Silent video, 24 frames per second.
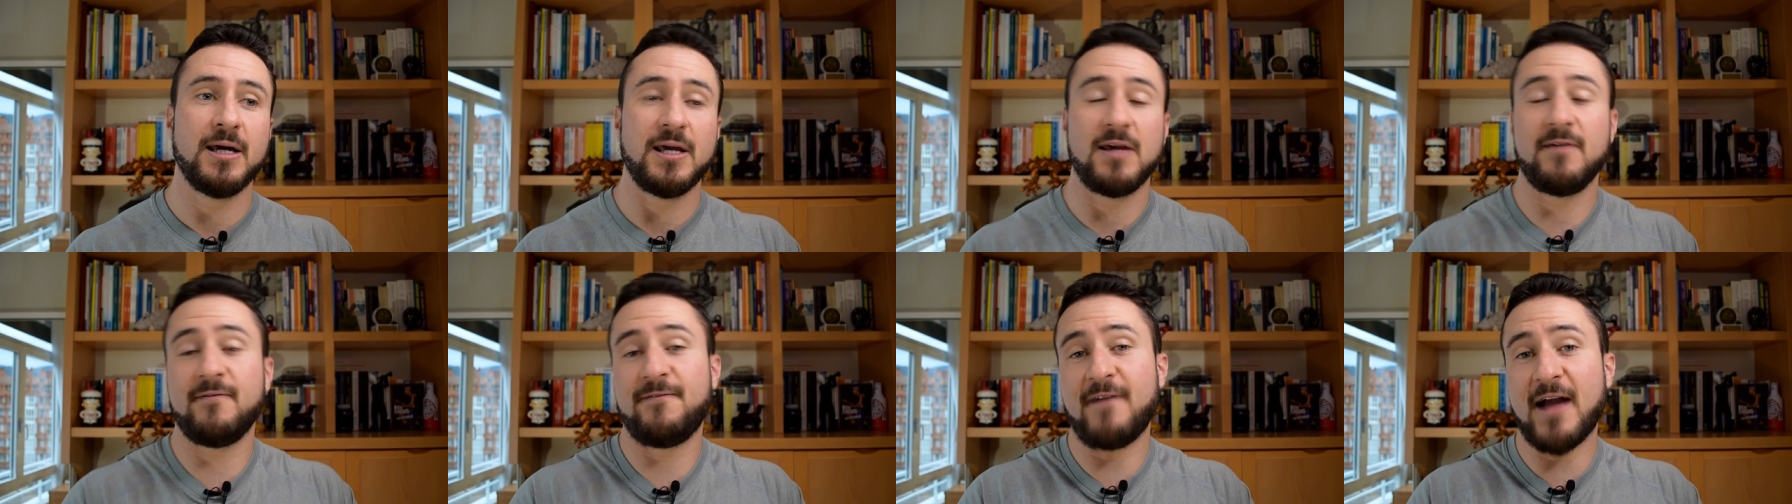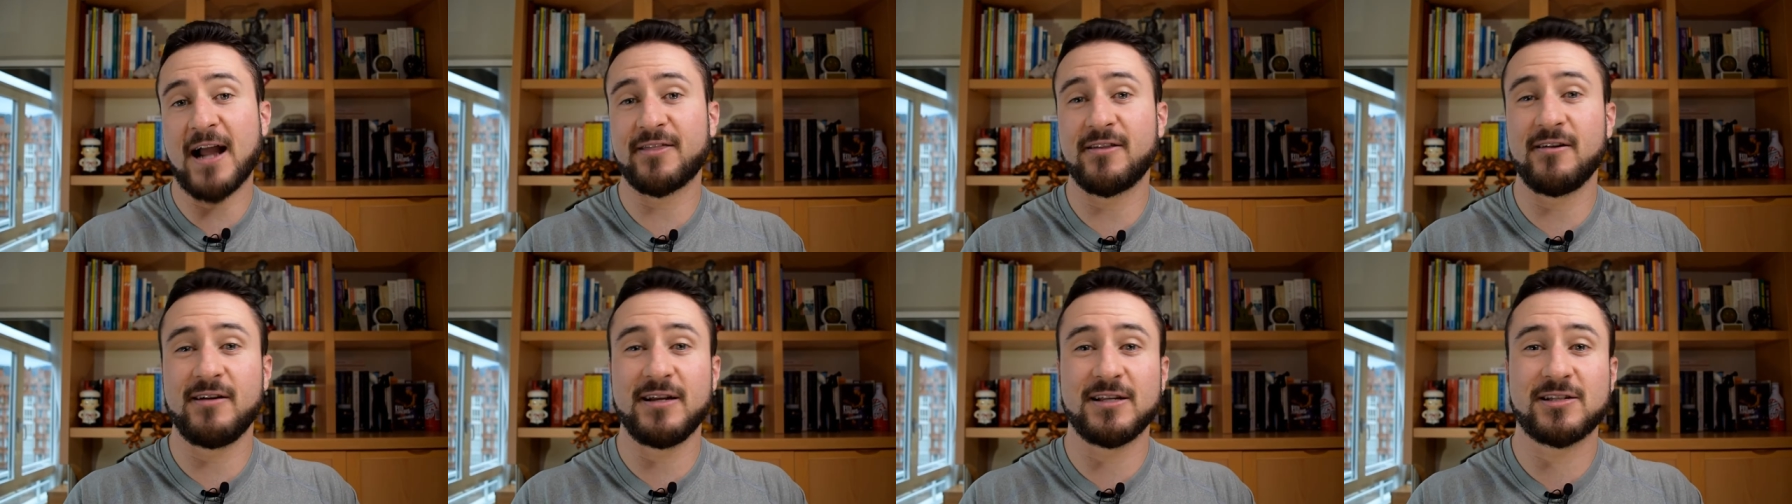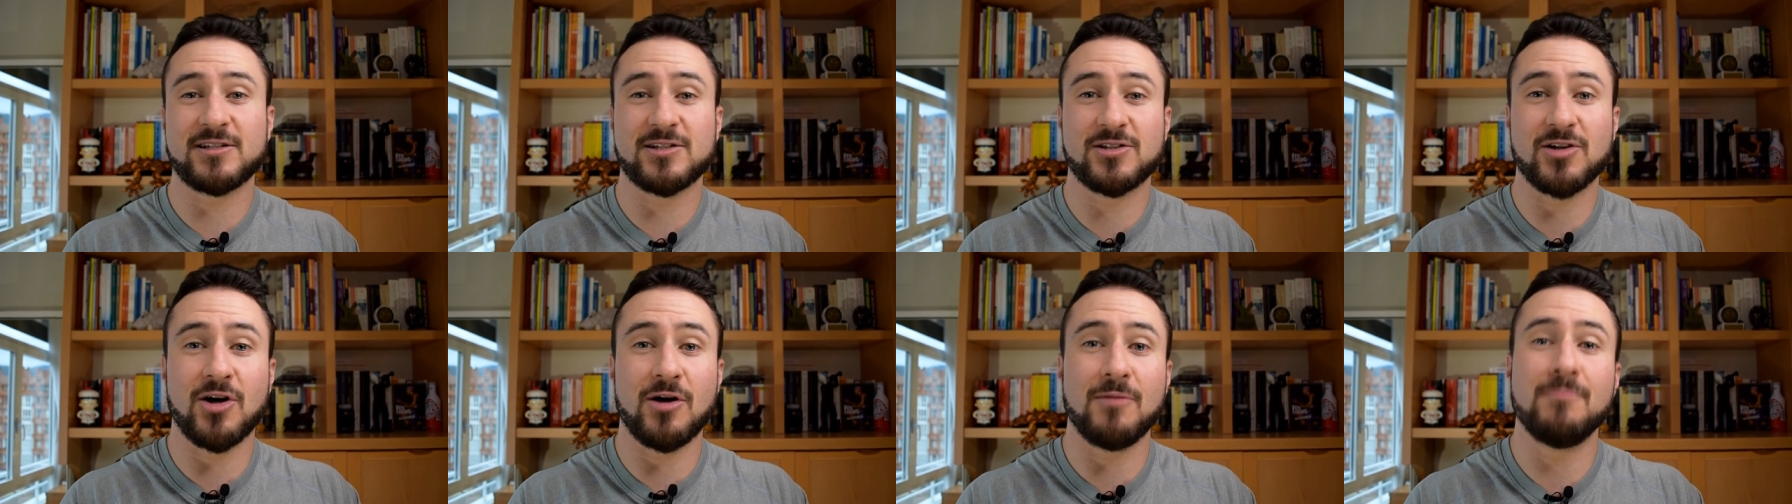In fact, there is
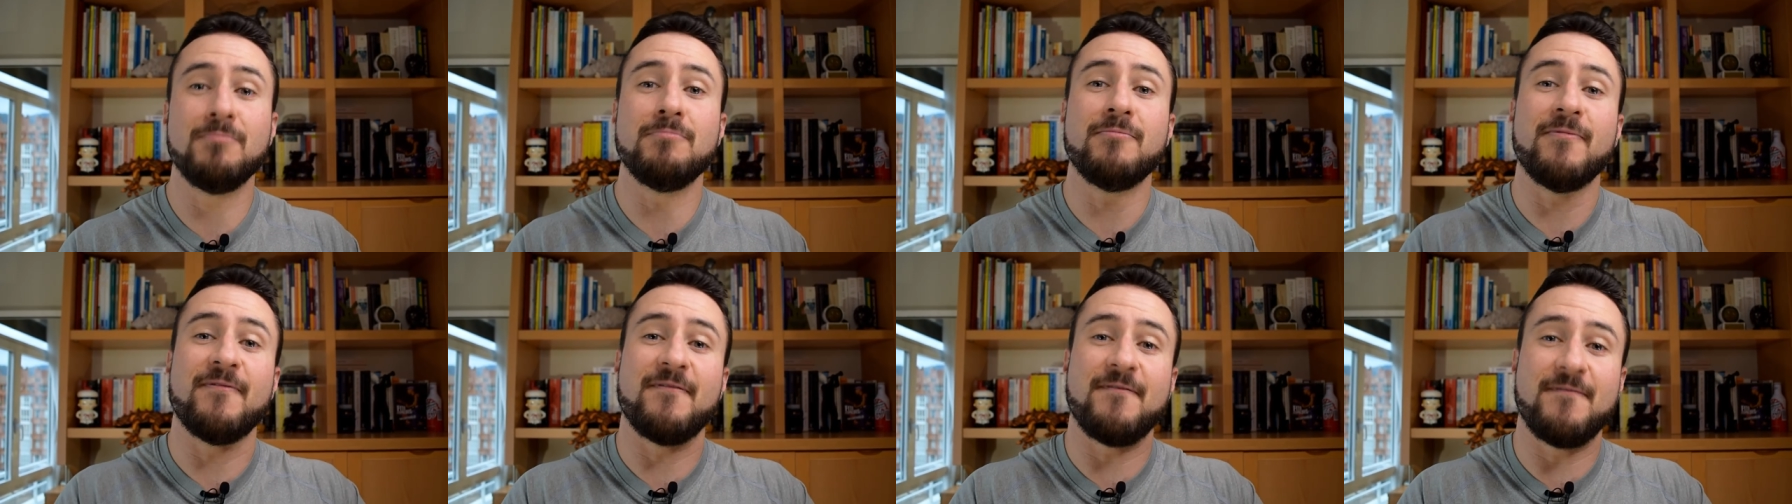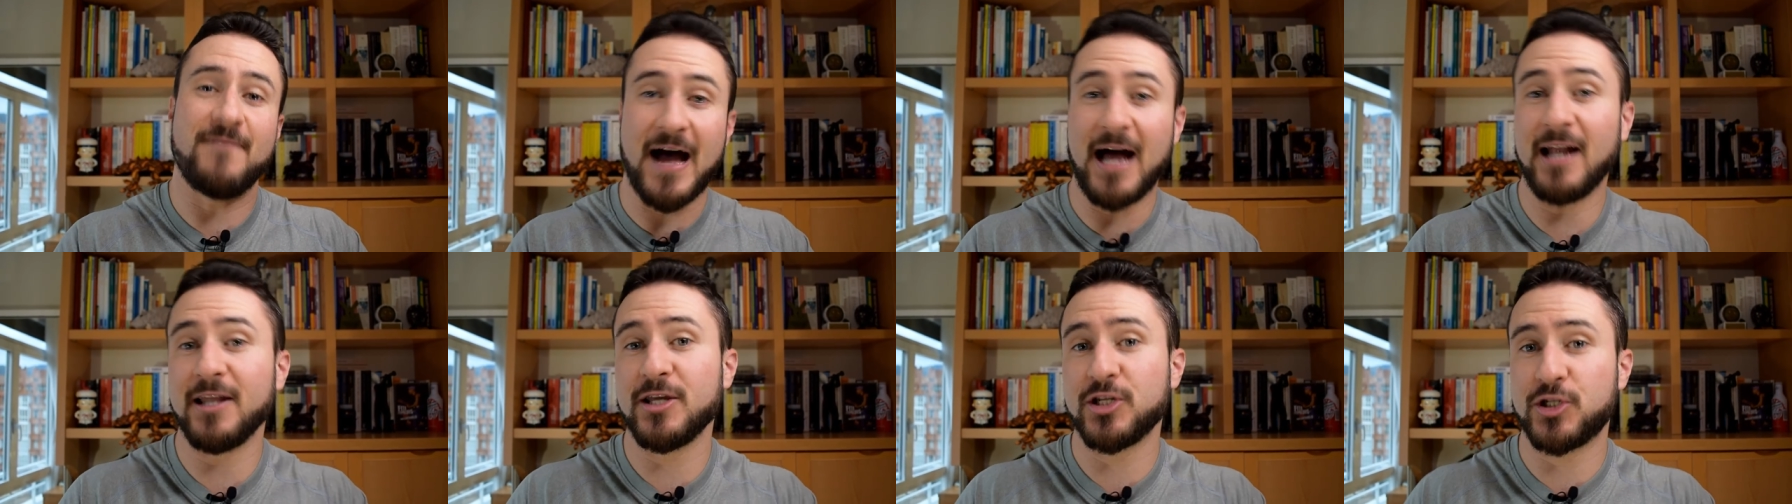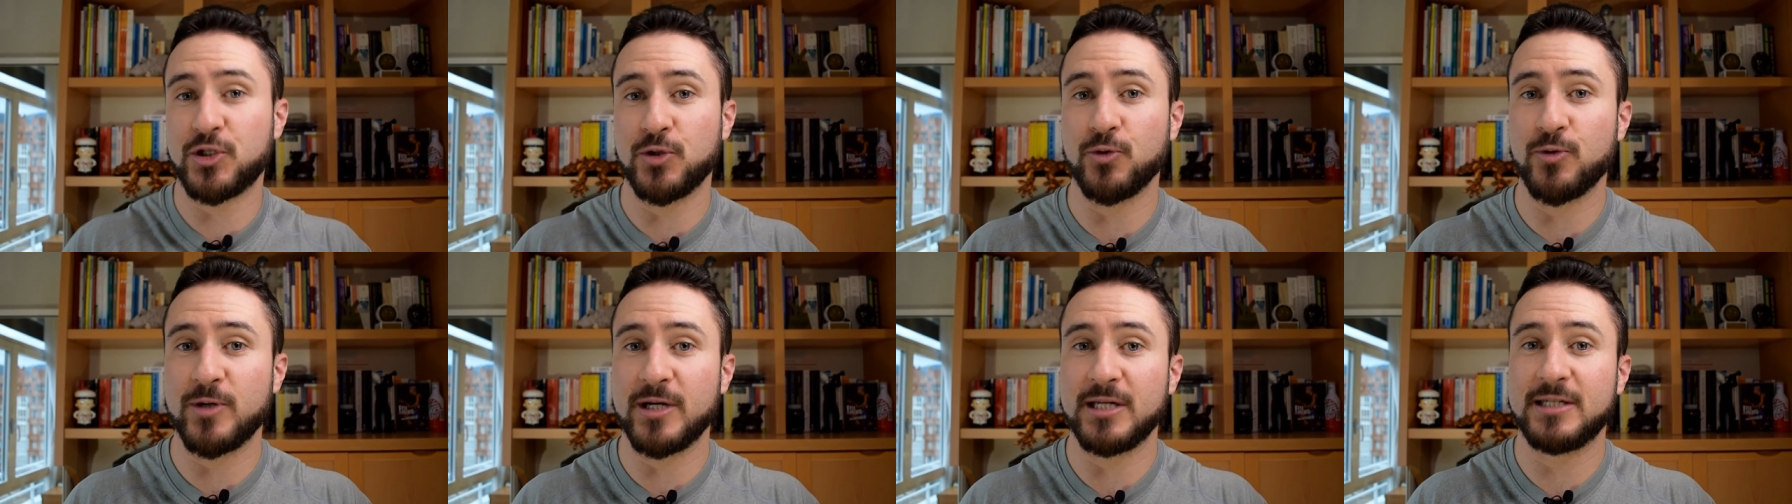some value
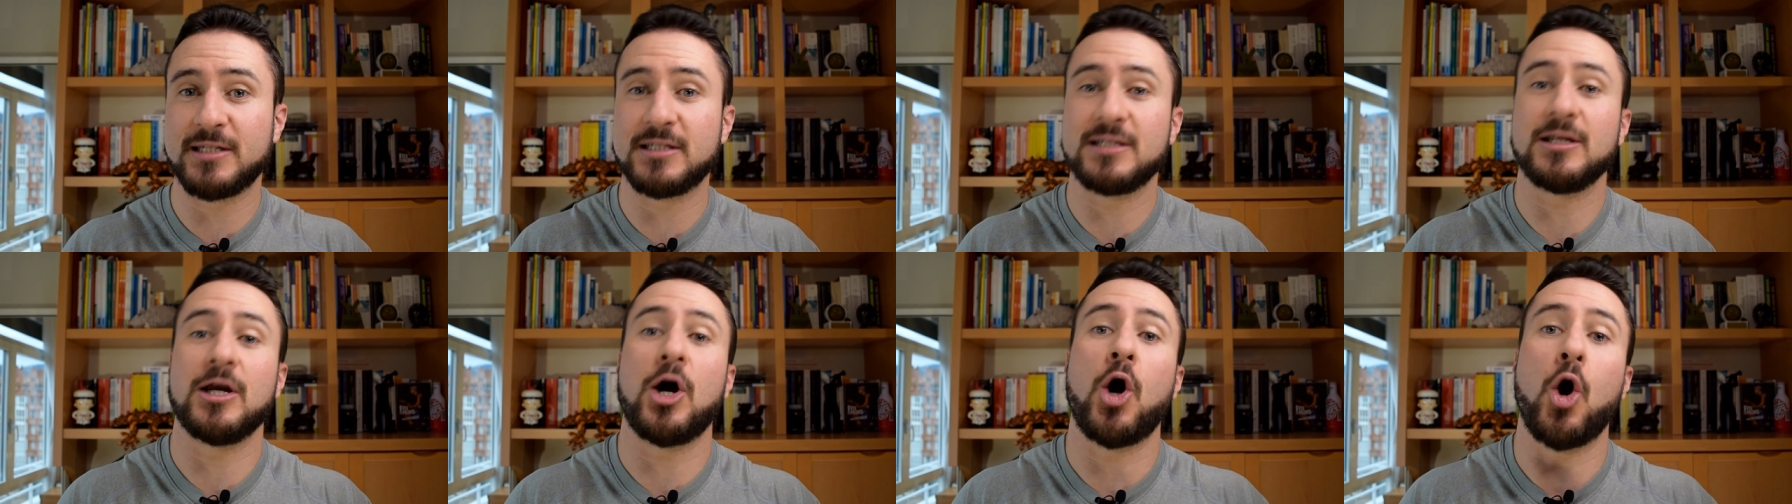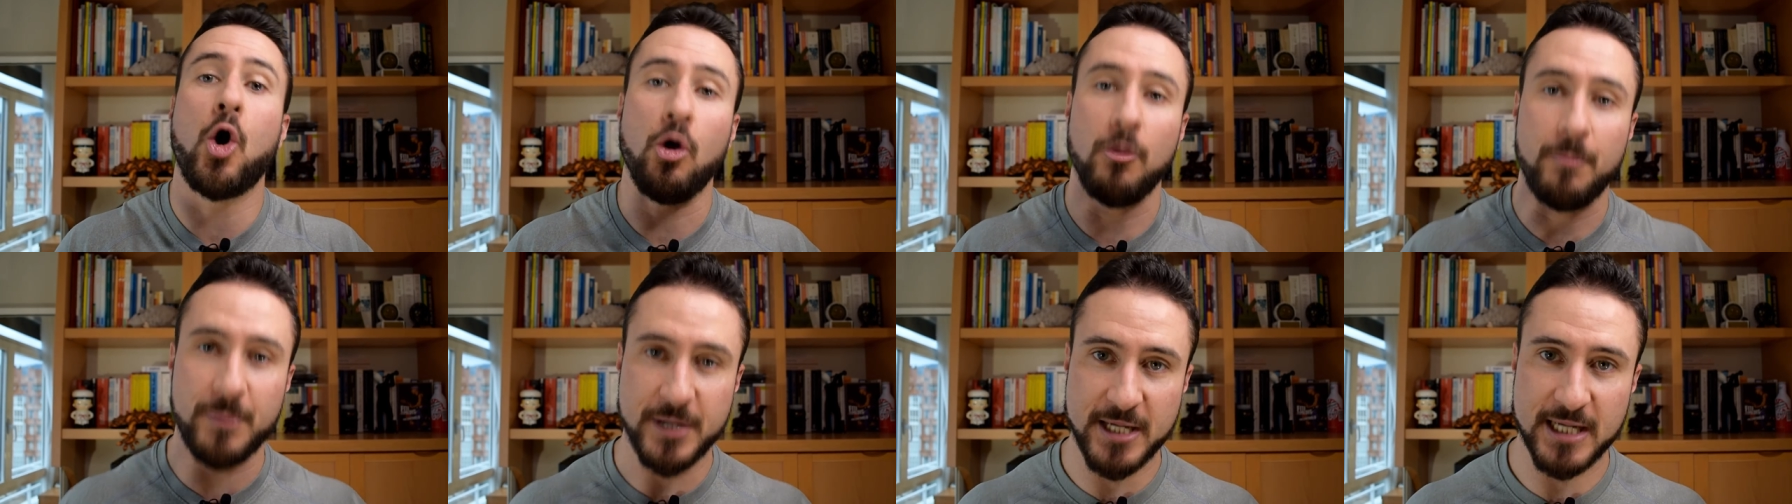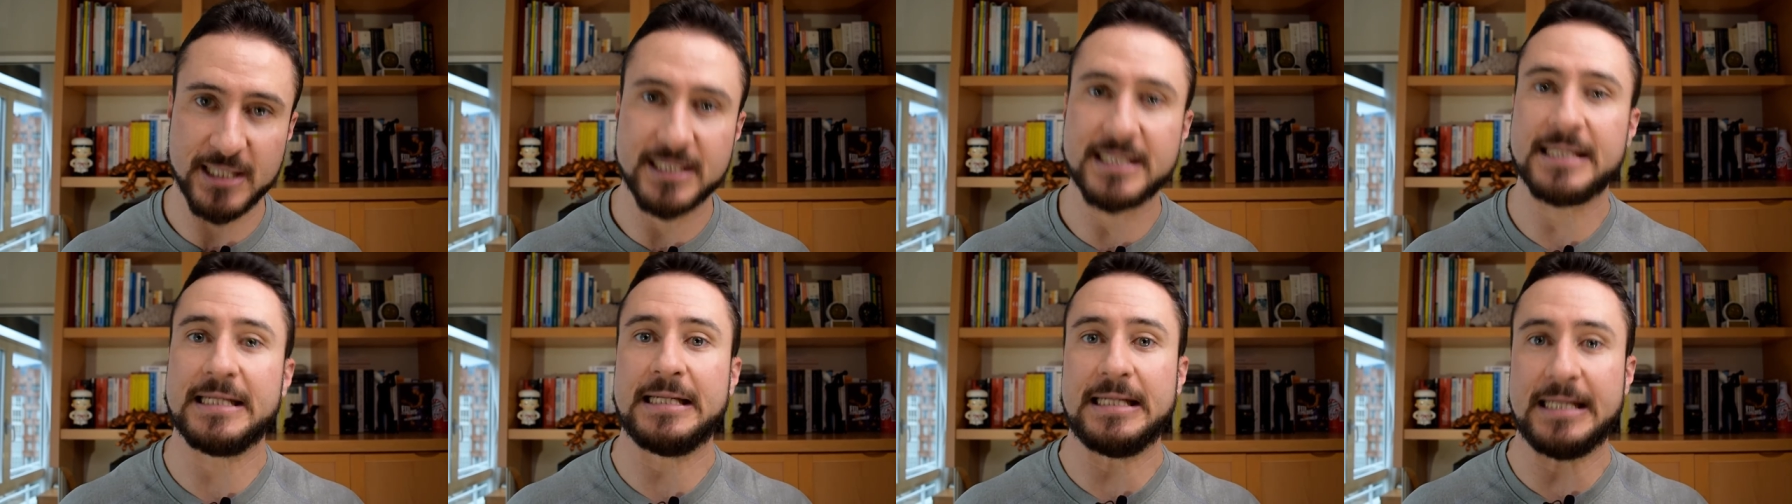to it,
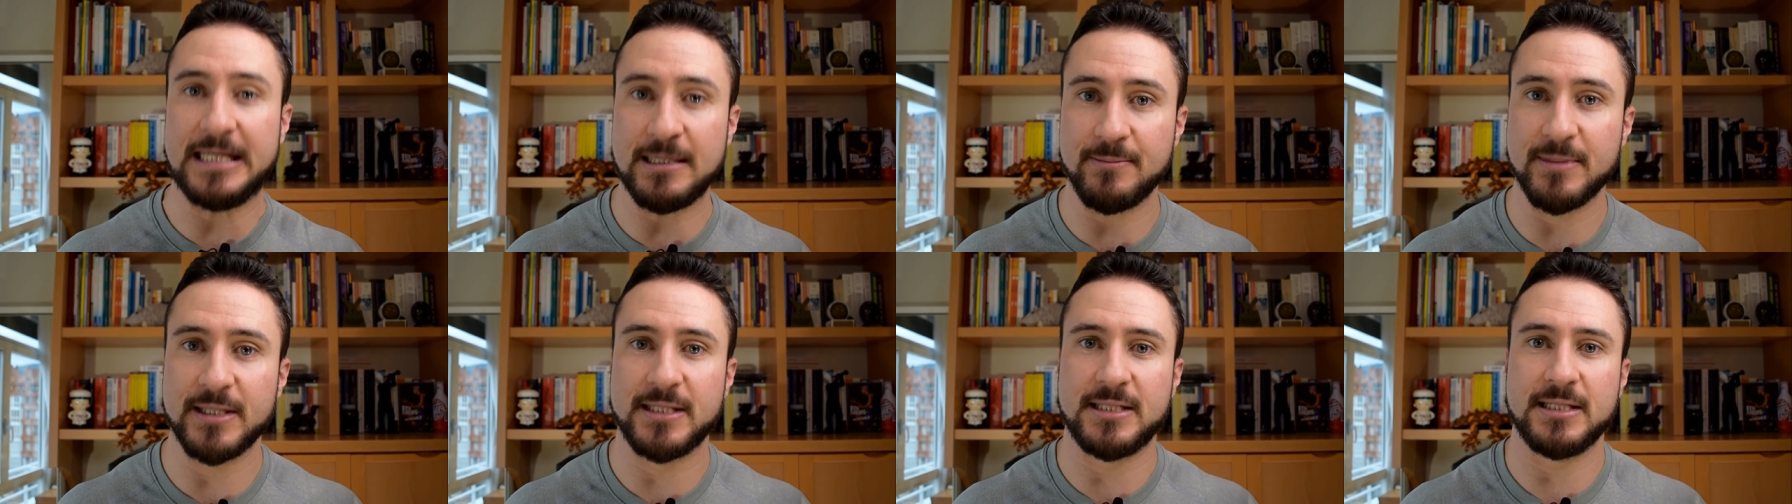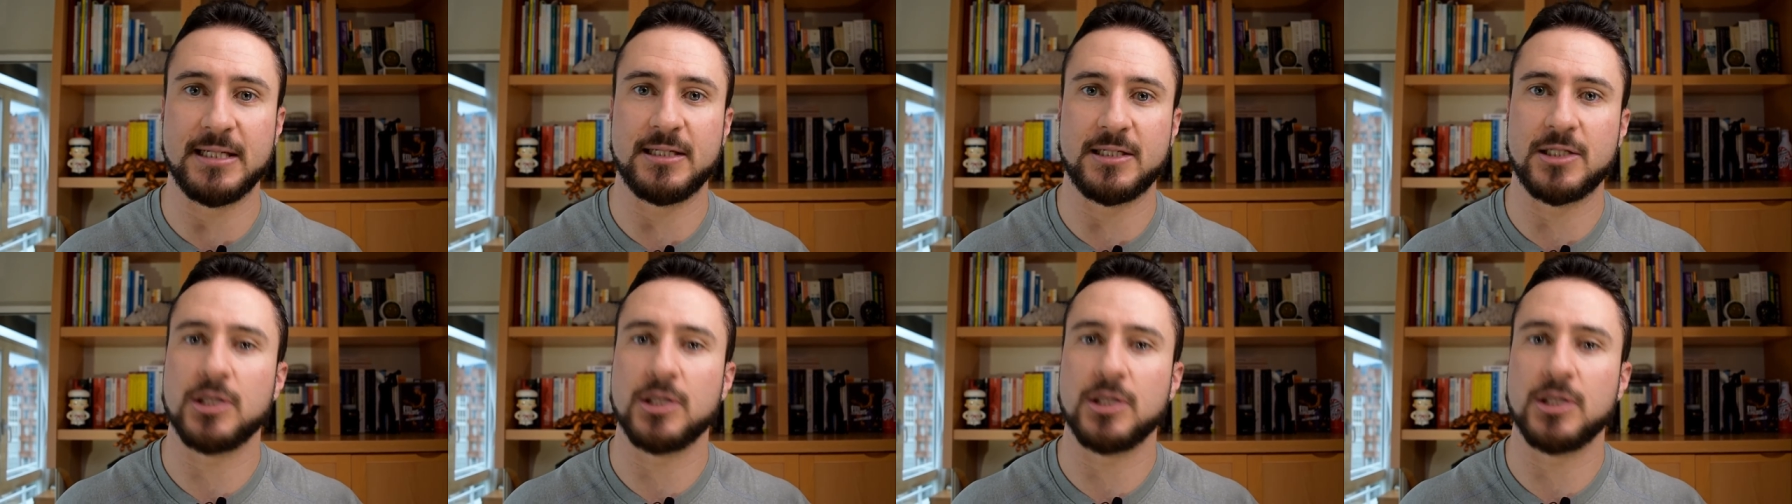albeit limited.